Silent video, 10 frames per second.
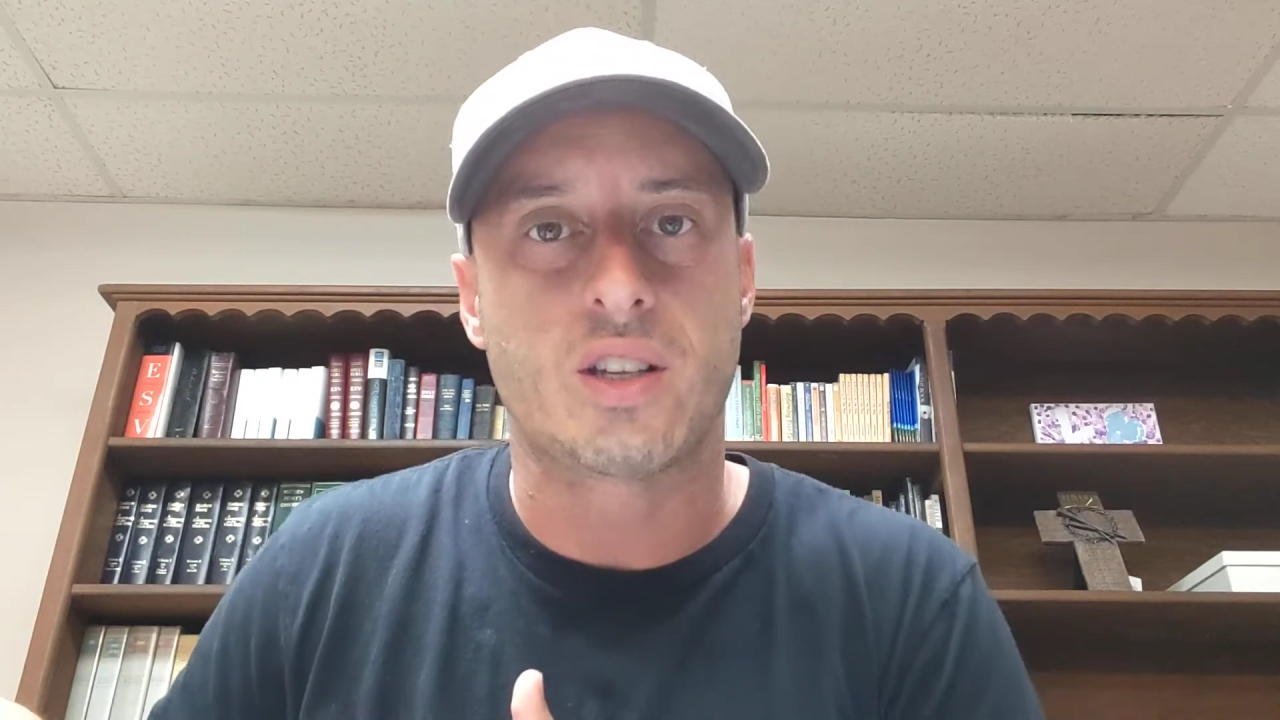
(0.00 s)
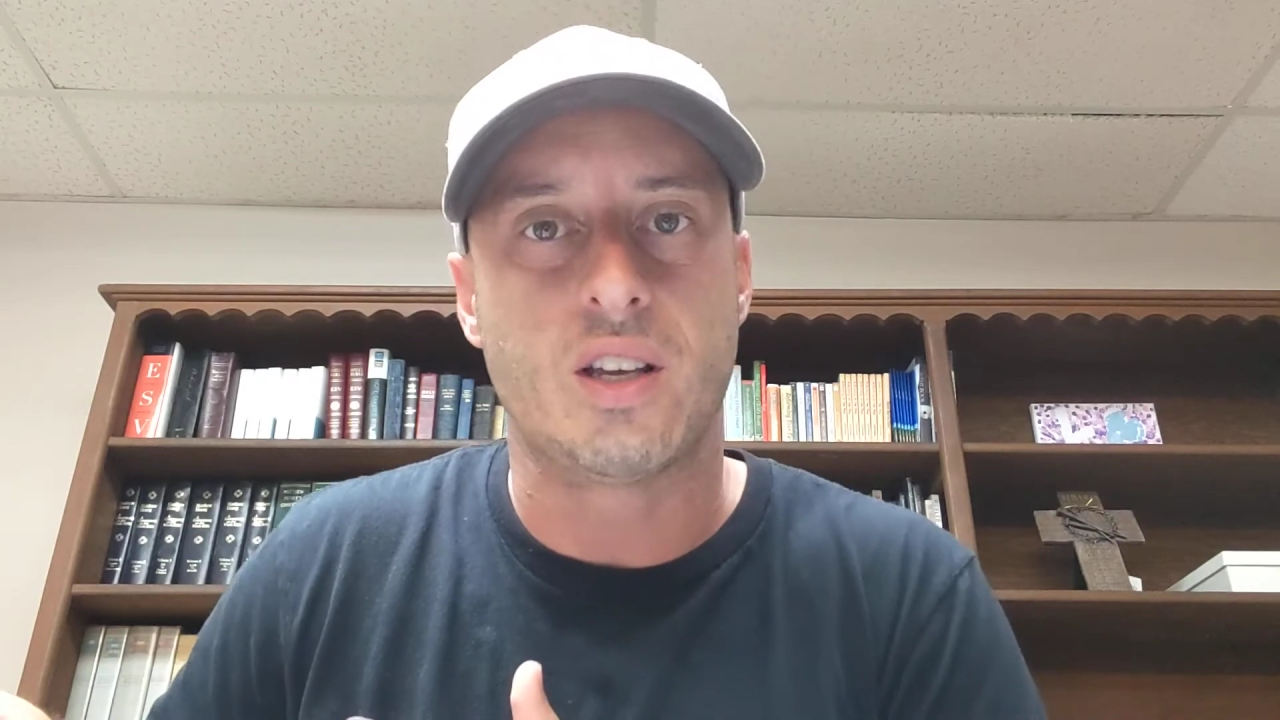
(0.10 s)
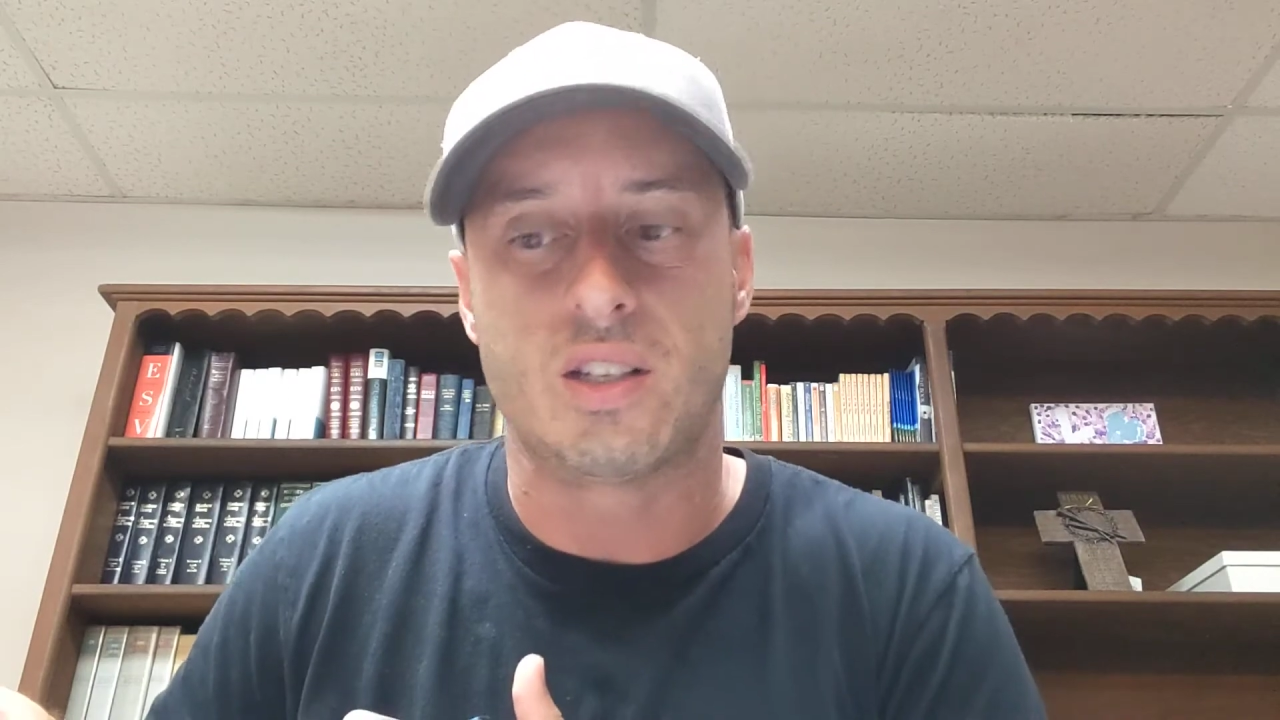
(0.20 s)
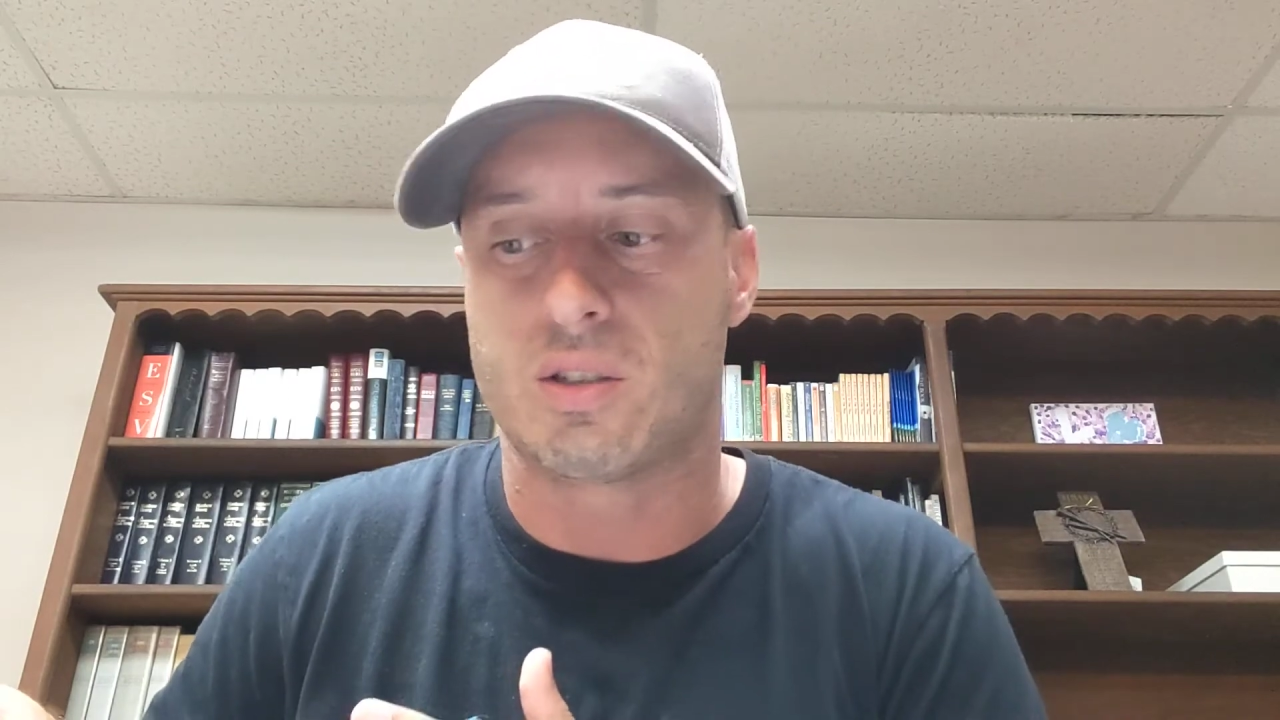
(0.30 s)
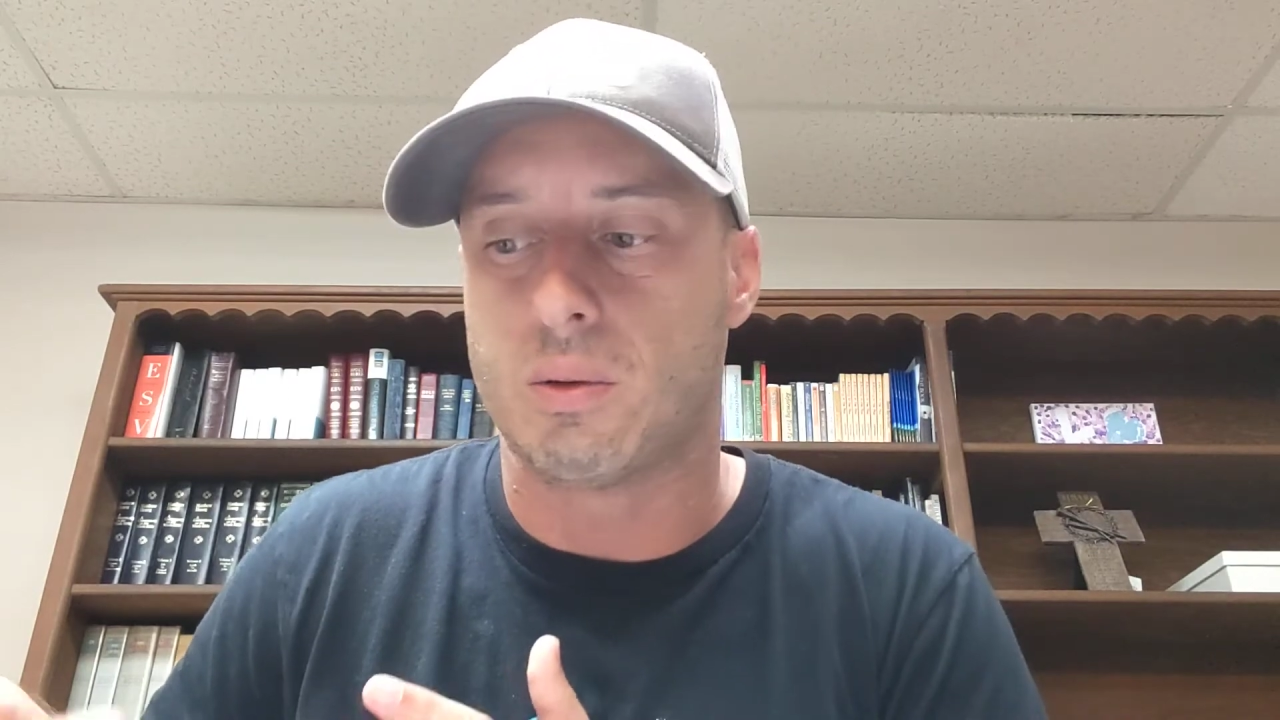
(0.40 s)

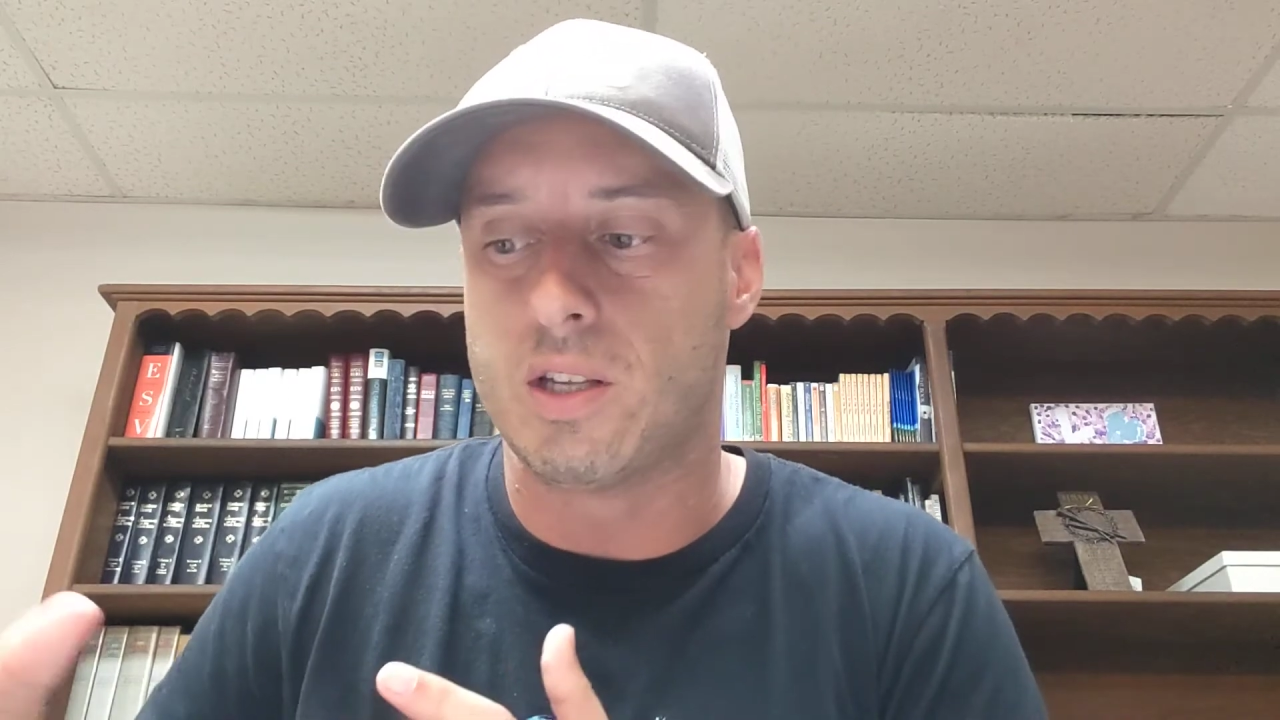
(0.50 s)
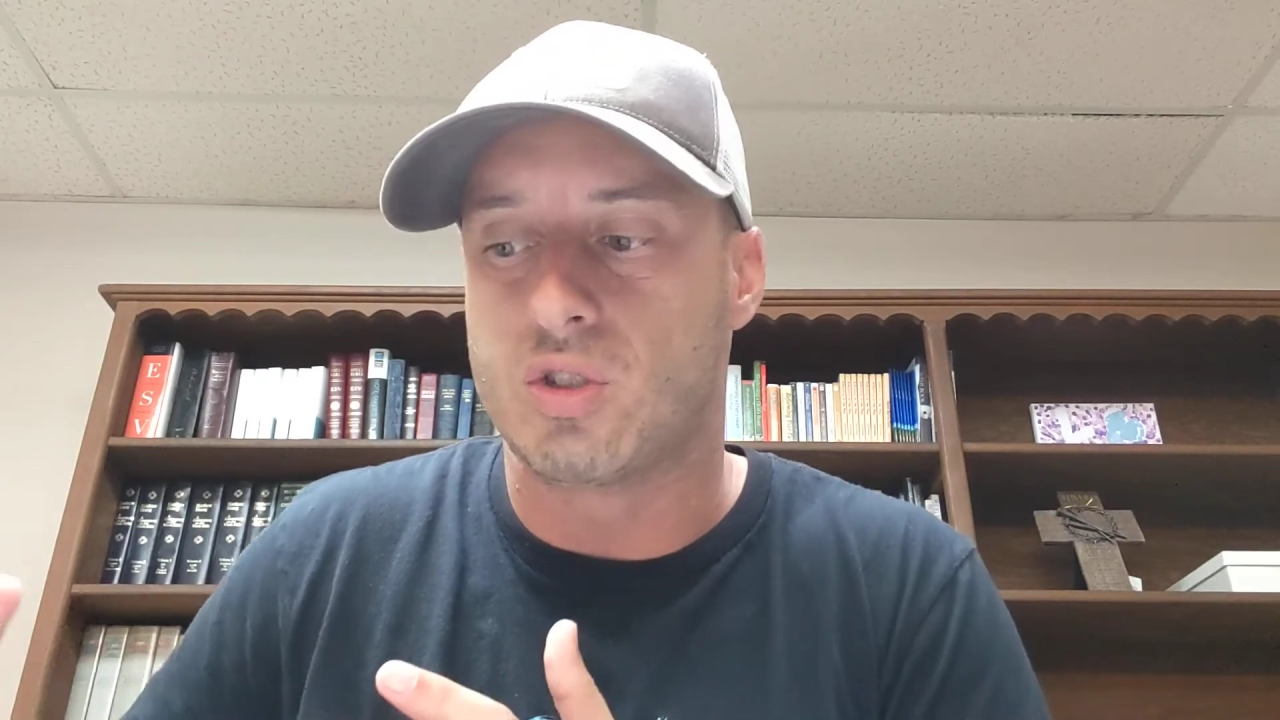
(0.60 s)
is